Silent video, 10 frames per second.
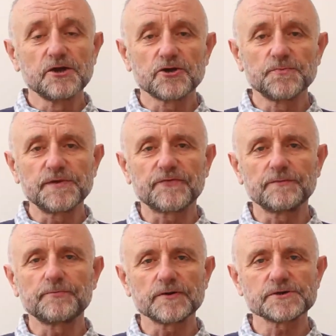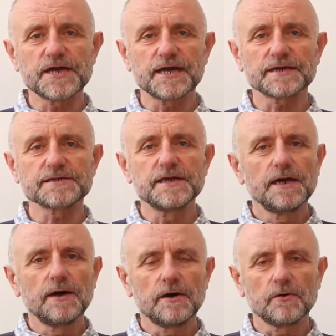Could be for a project,
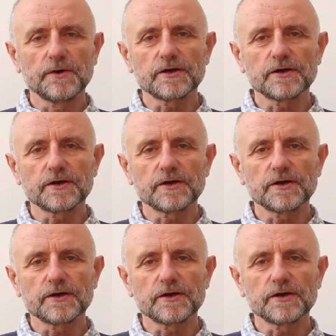or